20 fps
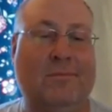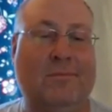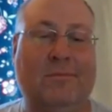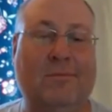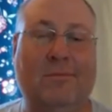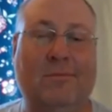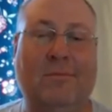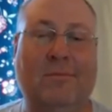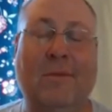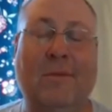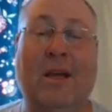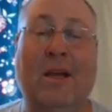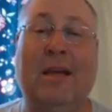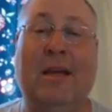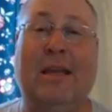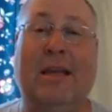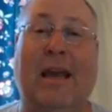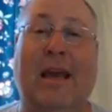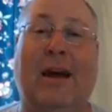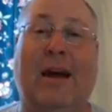yeah,
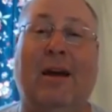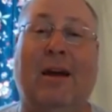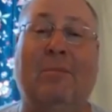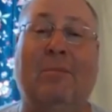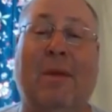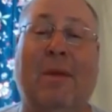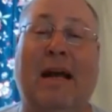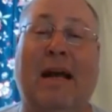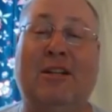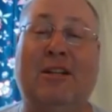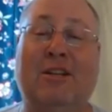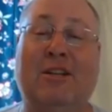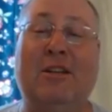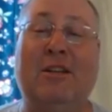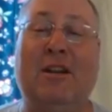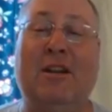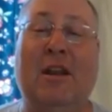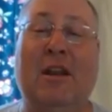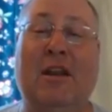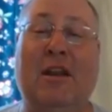imagine
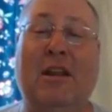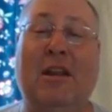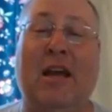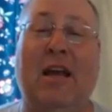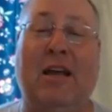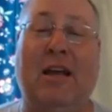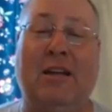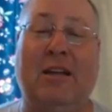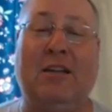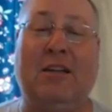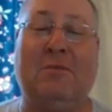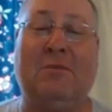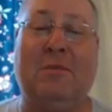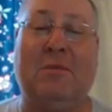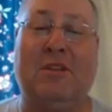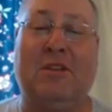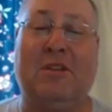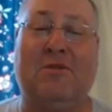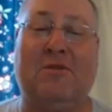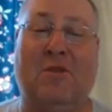Yana's misfortune
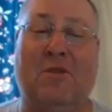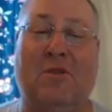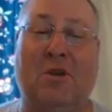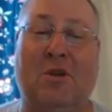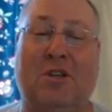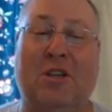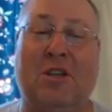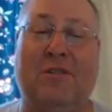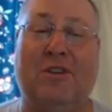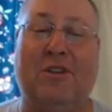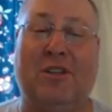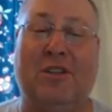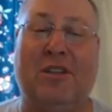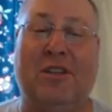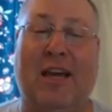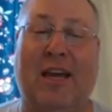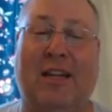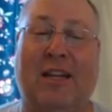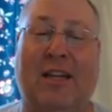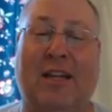if she's staying next to
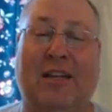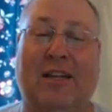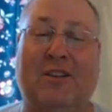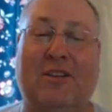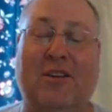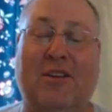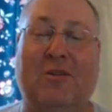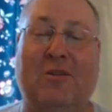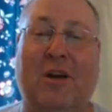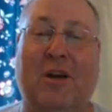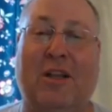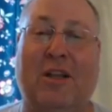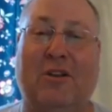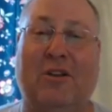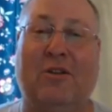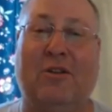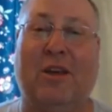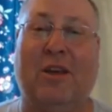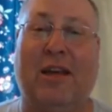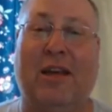you and you get
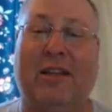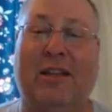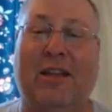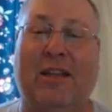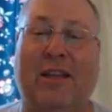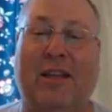killed.